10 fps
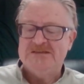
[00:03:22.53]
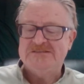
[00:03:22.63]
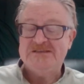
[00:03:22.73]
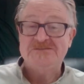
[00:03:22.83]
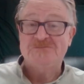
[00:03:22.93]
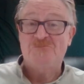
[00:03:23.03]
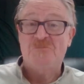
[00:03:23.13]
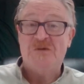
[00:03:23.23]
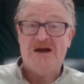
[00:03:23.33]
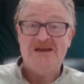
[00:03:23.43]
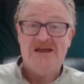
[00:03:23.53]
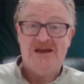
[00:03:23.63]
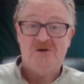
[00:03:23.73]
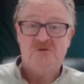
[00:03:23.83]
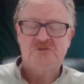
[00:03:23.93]
He says, my
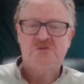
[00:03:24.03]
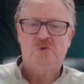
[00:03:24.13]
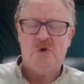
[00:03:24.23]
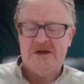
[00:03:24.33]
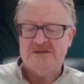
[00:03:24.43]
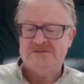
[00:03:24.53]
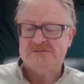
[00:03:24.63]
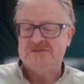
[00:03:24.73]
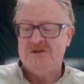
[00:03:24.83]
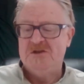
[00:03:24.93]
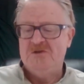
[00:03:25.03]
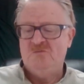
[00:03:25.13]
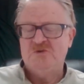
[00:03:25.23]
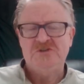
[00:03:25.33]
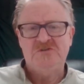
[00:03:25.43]
house twice,
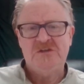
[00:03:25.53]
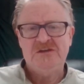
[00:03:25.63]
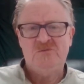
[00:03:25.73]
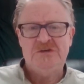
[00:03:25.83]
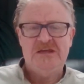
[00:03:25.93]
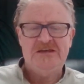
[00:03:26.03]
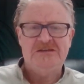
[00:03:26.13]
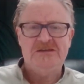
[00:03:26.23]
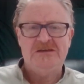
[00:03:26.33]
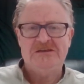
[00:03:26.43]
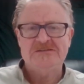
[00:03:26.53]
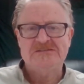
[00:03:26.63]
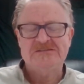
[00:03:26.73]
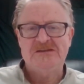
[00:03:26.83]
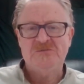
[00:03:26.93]
which you think would get
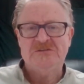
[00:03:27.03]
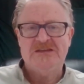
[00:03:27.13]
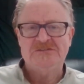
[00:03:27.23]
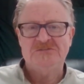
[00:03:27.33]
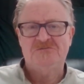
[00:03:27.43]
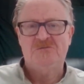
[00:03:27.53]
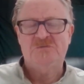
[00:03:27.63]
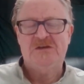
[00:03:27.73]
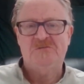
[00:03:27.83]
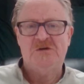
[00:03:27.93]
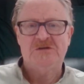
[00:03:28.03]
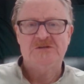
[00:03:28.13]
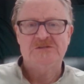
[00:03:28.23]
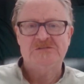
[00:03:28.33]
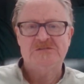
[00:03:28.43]
some attention from
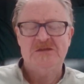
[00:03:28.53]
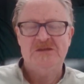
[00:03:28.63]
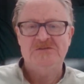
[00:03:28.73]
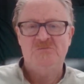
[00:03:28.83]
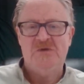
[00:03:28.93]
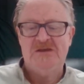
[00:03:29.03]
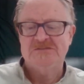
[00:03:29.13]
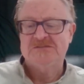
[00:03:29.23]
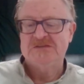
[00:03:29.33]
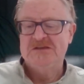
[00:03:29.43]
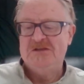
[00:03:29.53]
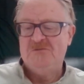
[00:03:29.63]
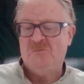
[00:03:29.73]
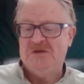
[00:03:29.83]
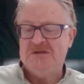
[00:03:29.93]
Telemachus and Eumaeus,
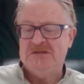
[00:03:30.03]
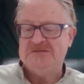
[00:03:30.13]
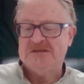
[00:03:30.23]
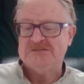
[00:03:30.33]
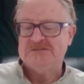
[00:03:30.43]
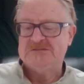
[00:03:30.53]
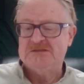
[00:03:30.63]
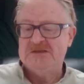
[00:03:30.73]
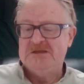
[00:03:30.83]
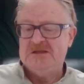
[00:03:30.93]
but it doesn't.